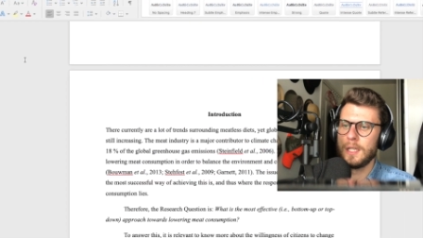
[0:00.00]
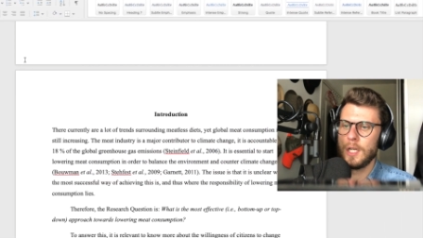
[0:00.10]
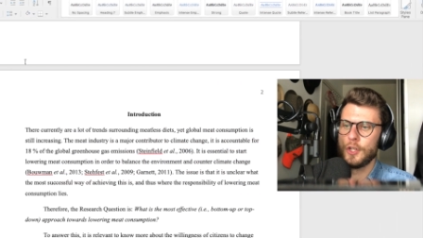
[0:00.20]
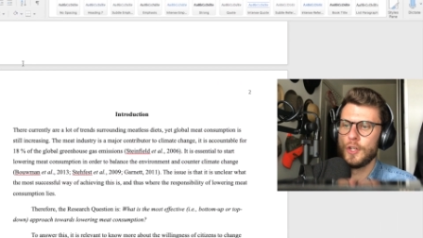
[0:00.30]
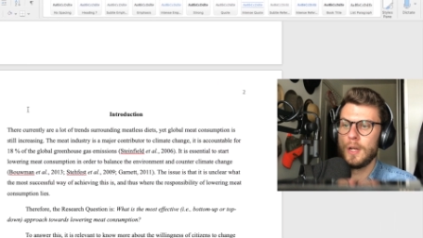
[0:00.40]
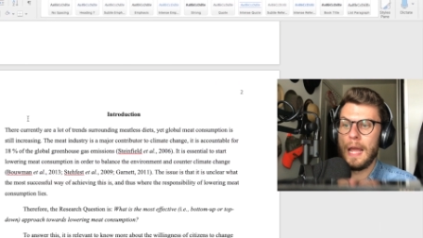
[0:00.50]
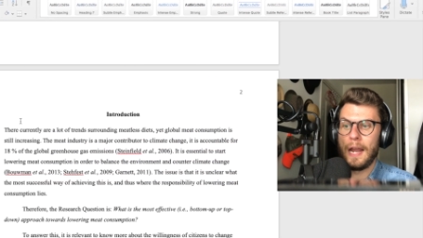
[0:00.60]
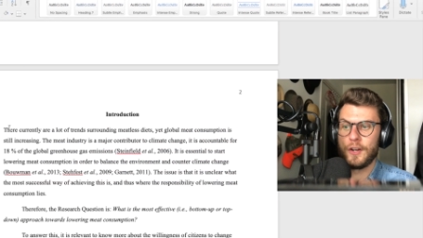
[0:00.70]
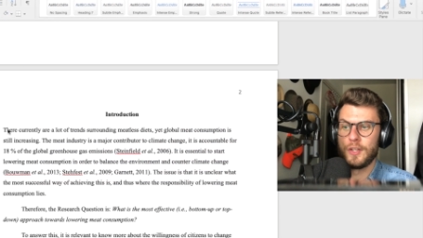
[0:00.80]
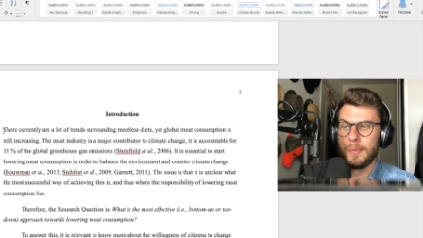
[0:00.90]
should
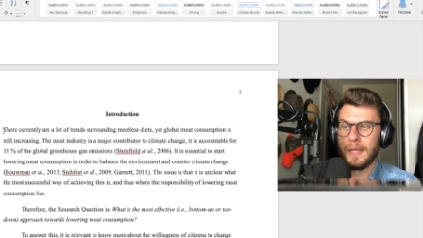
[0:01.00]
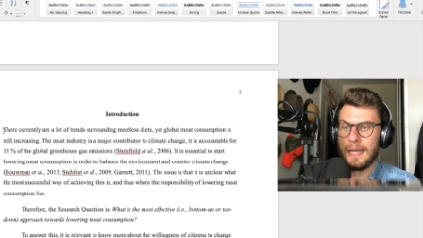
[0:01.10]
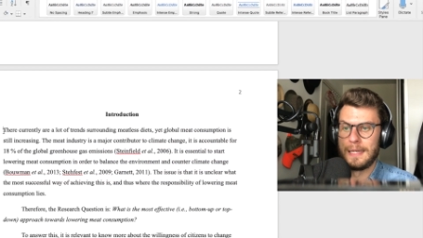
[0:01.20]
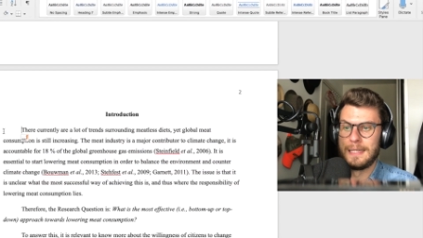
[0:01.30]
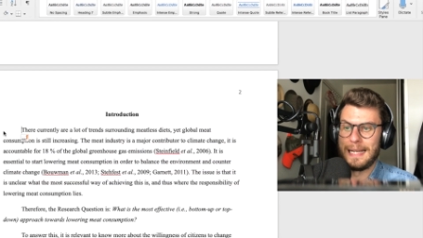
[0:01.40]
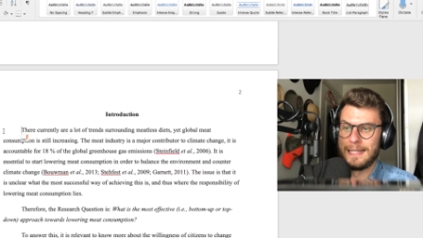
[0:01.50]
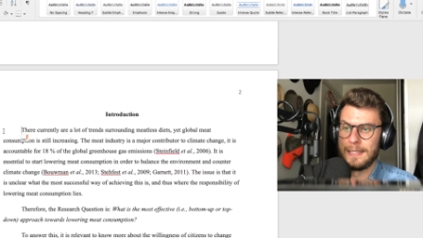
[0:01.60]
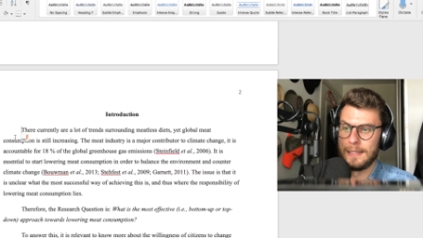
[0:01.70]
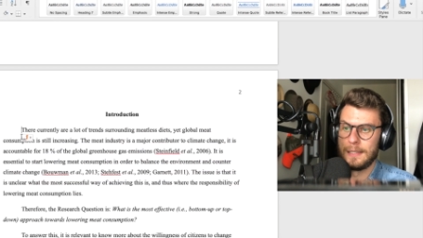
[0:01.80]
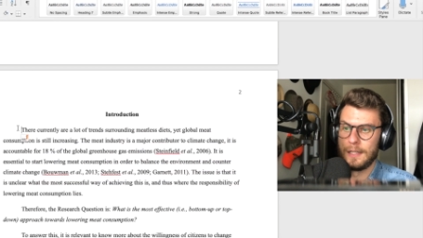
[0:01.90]
actually be
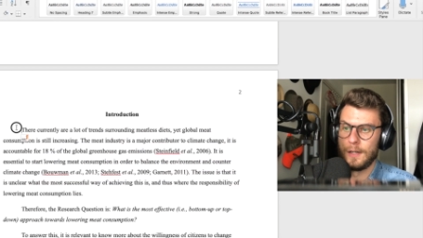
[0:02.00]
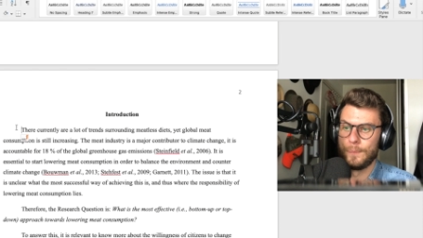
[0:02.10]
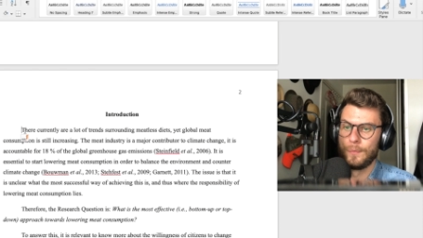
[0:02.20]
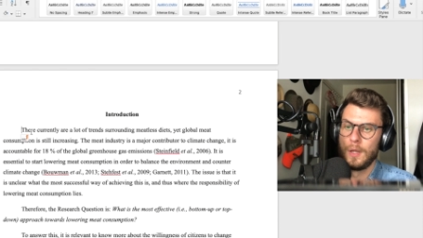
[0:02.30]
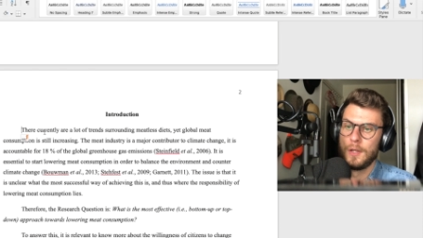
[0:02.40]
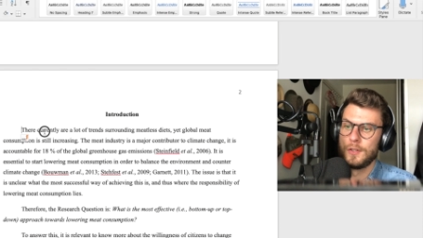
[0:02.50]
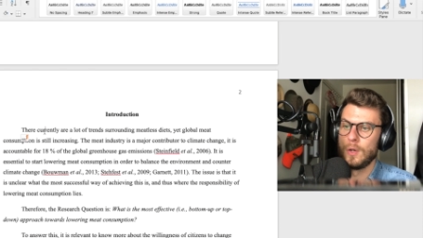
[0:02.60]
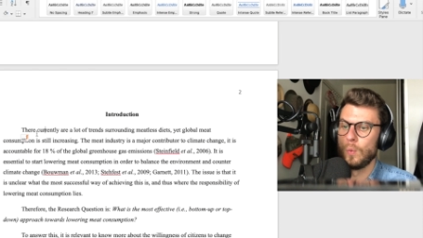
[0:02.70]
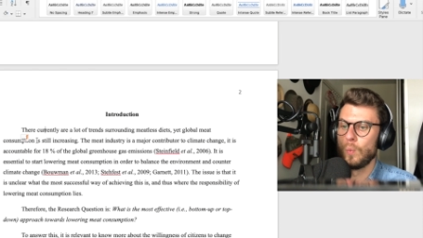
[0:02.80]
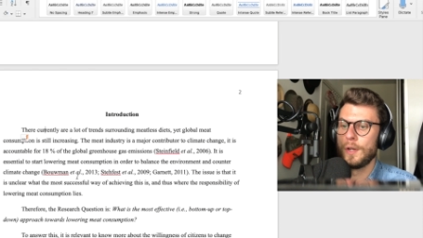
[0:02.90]
indented here.
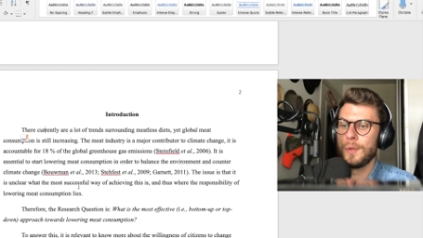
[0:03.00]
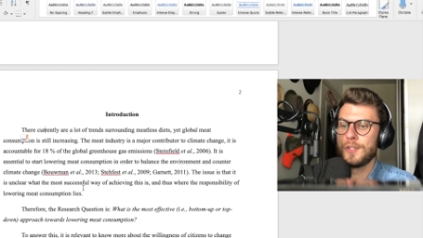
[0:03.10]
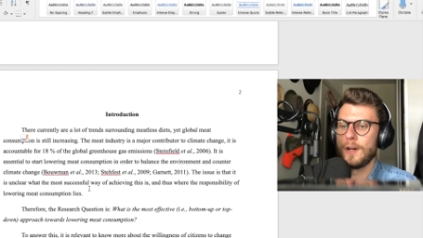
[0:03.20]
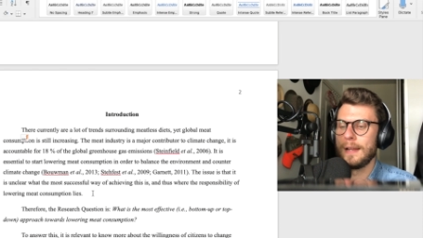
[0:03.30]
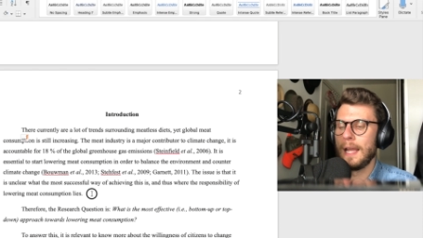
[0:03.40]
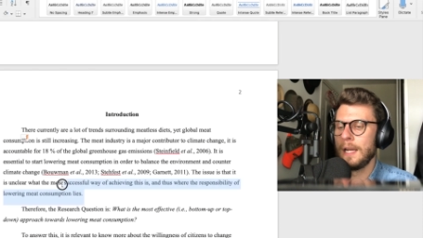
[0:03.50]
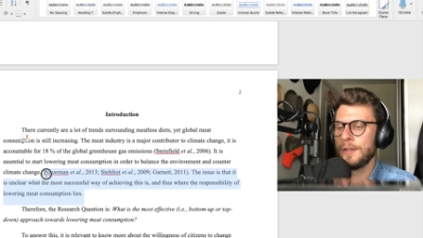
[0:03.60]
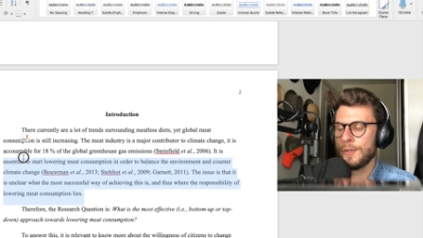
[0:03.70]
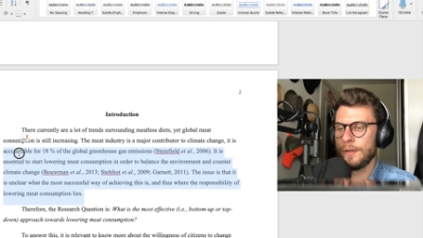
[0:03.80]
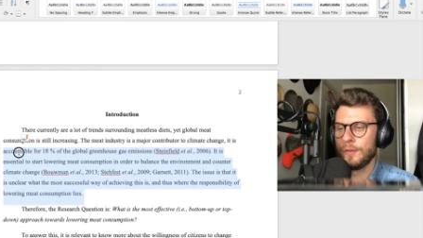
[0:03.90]
So when you start any
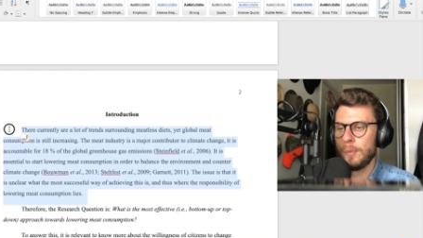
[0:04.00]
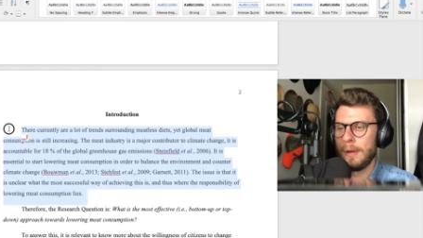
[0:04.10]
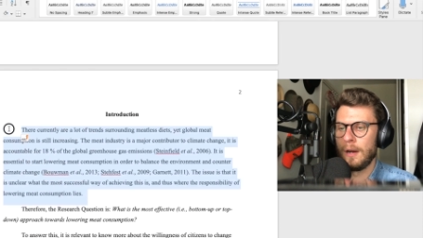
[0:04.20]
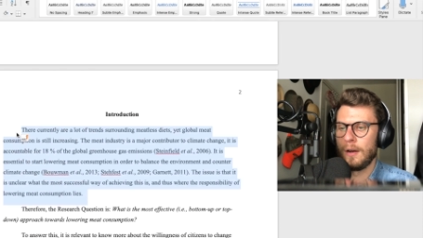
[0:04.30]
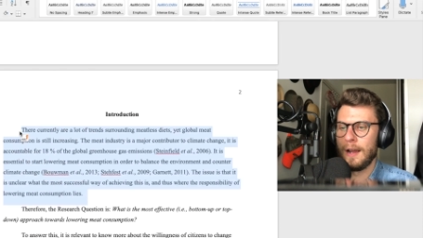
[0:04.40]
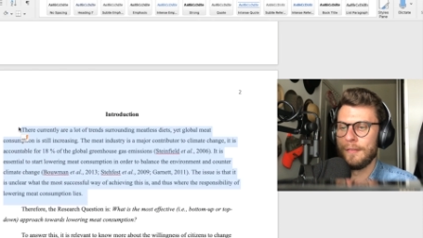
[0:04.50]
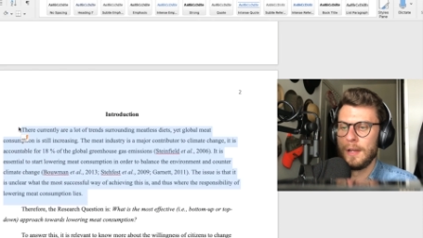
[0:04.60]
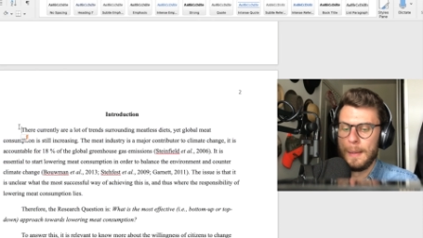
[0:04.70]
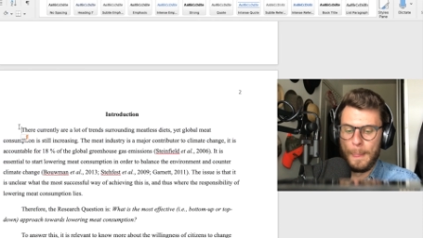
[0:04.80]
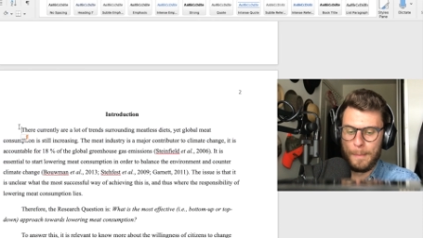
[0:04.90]
sort of new paragraph,
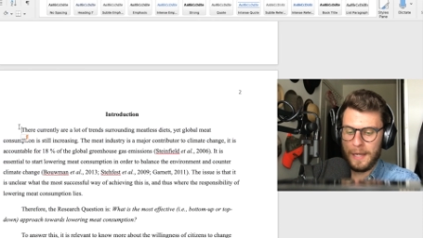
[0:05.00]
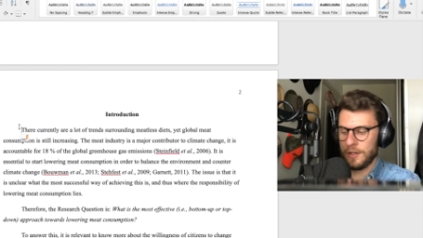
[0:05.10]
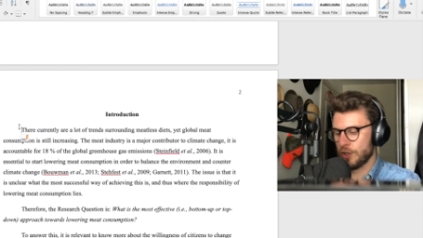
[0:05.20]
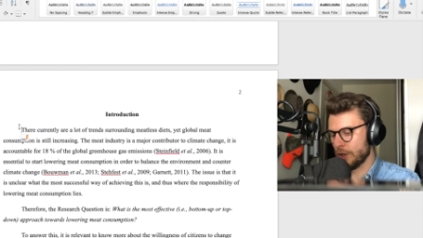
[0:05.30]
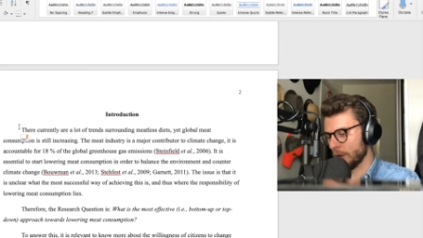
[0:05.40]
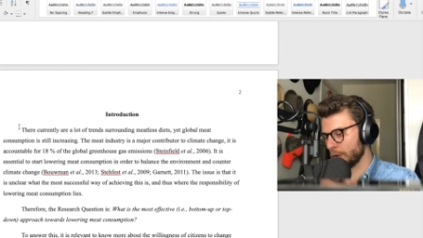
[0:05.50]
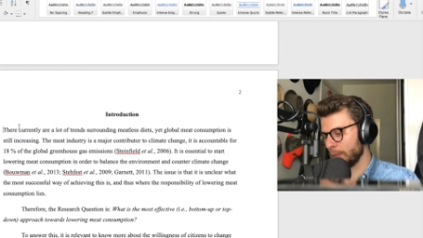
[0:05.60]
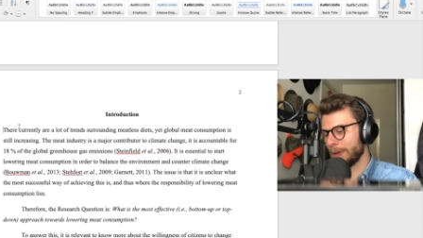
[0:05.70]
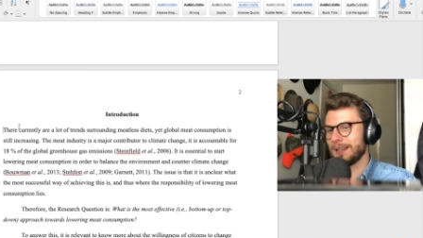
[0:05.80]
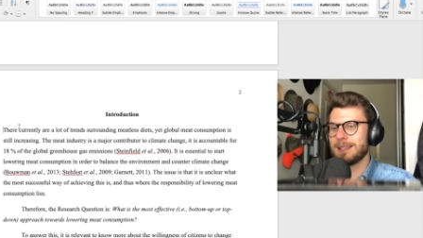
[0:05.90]
make sure to
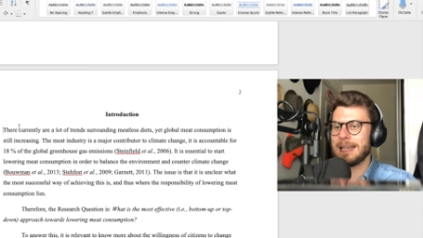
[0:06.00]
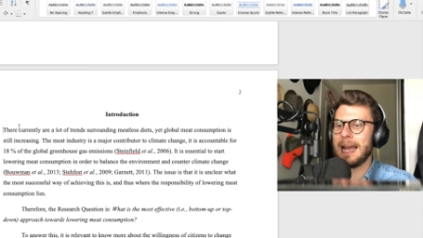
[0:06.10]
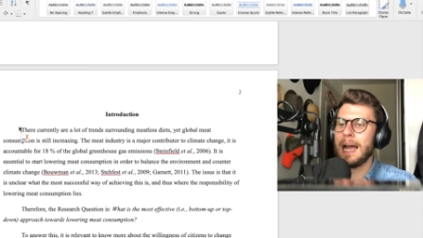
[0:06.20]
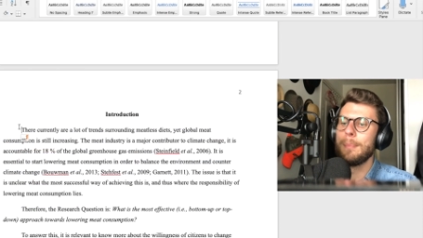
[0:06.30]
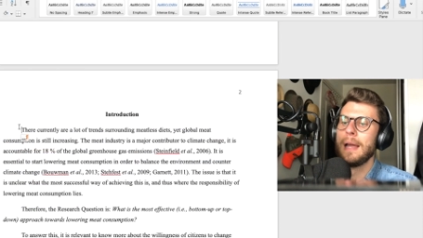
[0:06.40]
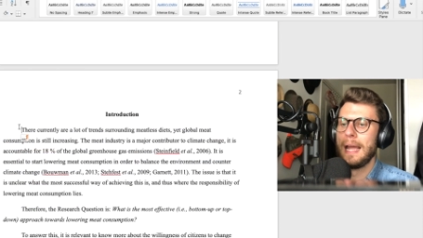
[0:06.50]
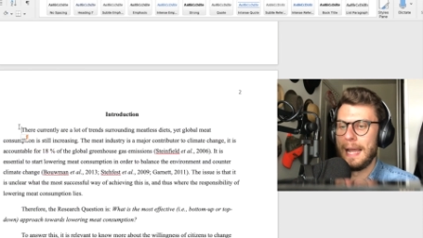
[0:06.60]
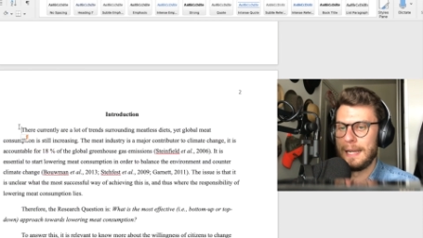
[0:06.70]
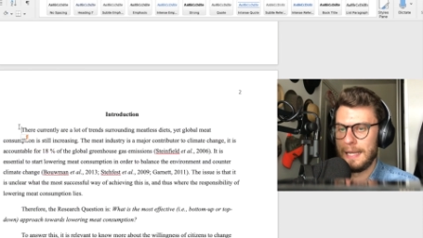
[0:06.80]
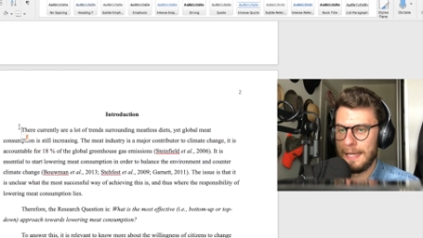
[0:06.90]
press tab
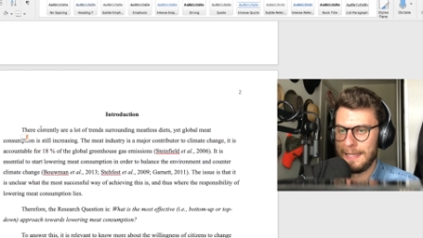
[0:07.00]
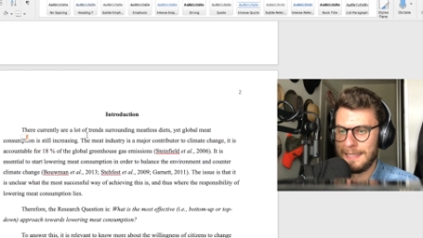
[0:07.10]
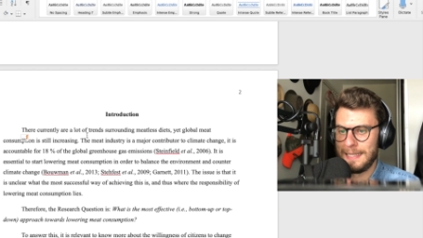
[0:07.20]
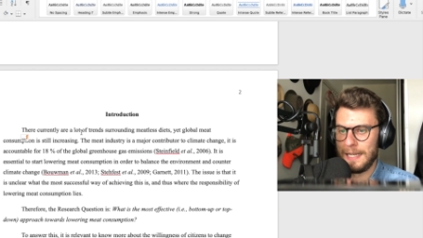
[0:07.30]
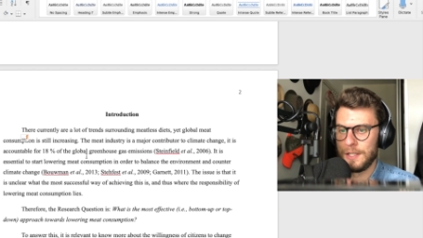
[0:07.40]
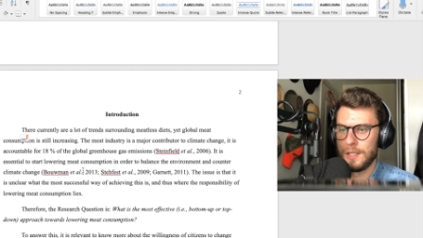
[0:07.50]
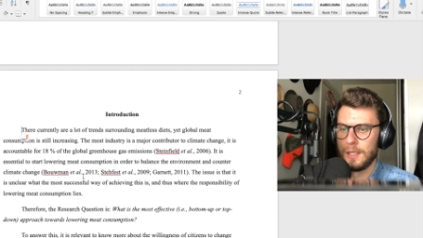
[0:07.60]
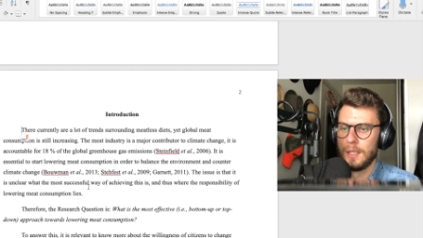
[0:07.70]
and indent.